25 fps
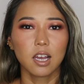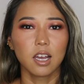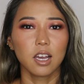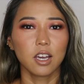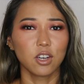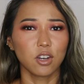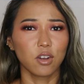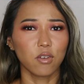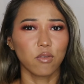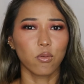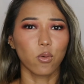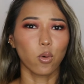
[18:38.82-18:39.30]

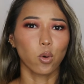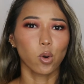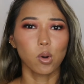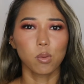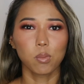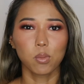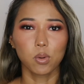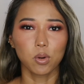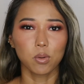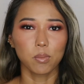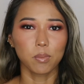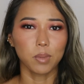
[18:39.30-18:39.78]
an
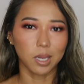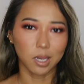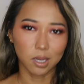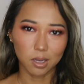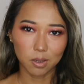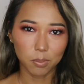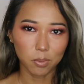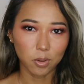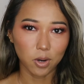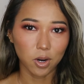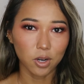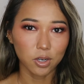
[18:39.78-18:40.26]
affordable
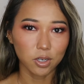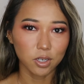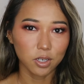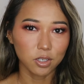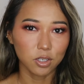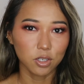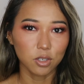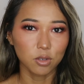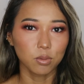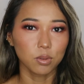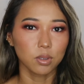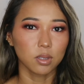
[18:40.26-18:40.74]
makeup
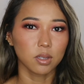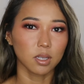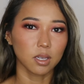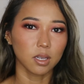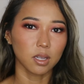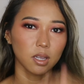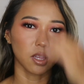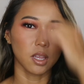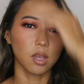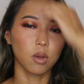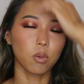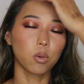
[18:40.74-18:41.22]
product. You would
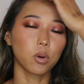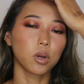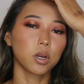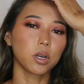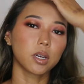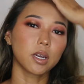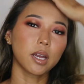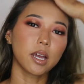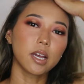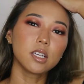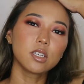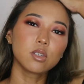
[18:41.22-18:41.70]
think they
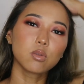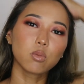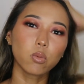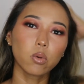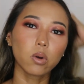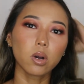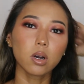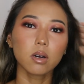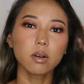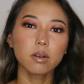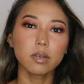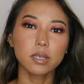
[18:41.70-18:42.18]
work as
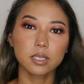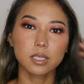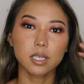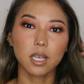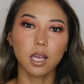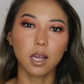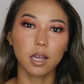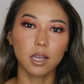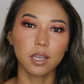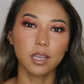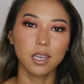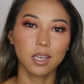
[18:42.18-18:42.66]
well as
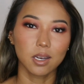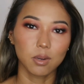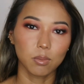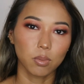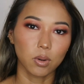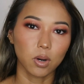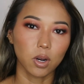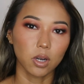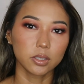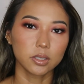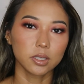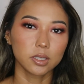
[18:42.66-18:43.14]
high-end
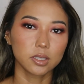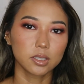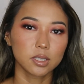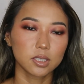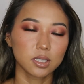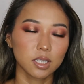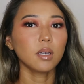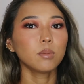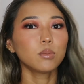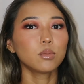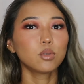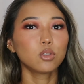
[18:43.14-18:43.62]

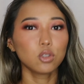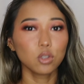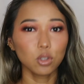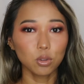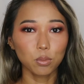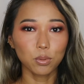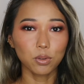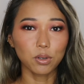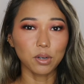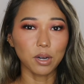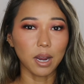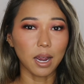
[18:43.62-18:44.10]
products. I'm
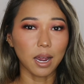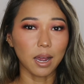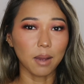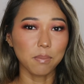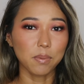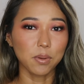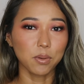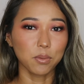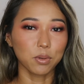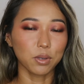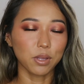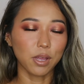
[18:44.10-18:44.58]
super
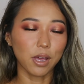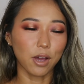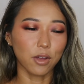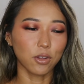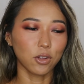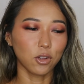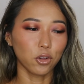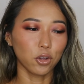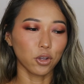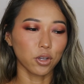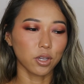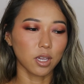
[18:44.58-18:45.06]
happy with how
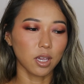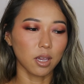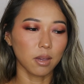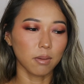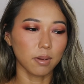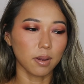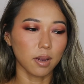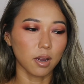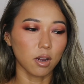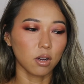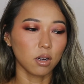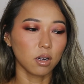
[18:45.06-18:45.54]
the look came
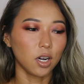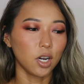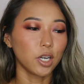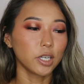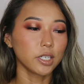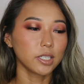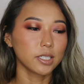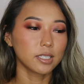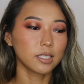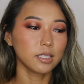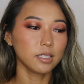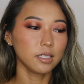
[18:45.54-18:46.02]
out.
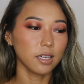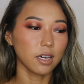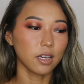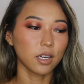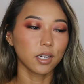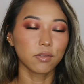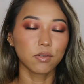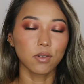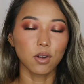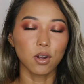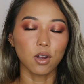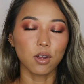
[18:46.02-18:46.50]
Honestly, out
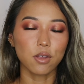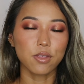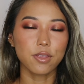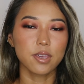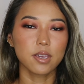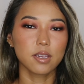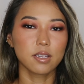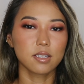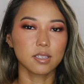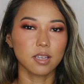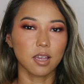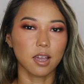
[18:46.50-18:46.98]
of all
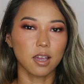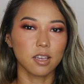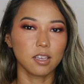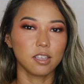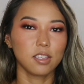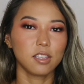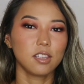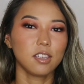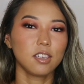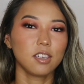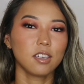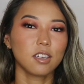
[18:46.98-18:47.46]
things, I
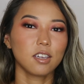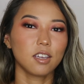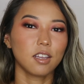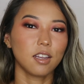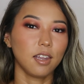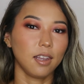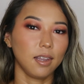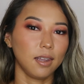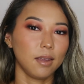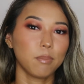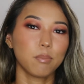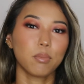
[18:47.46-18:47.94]
think
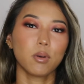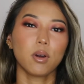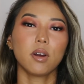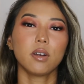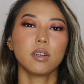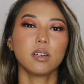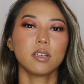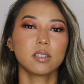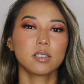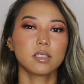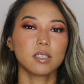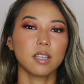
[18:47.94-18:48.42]
lip
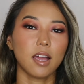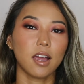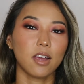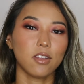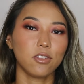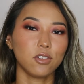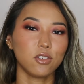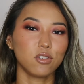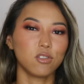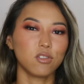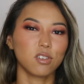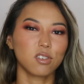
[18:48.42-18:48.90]
products
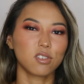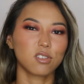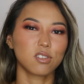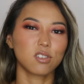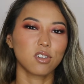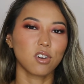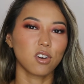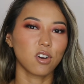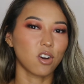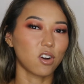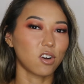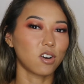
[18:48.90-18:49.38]
at the
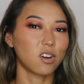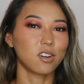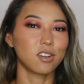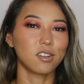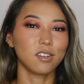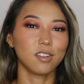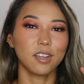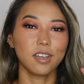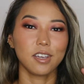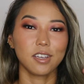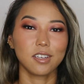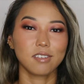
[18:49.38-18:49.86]
drugstore are
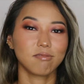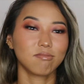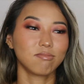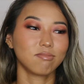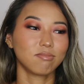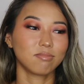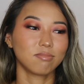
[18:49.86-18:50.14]
like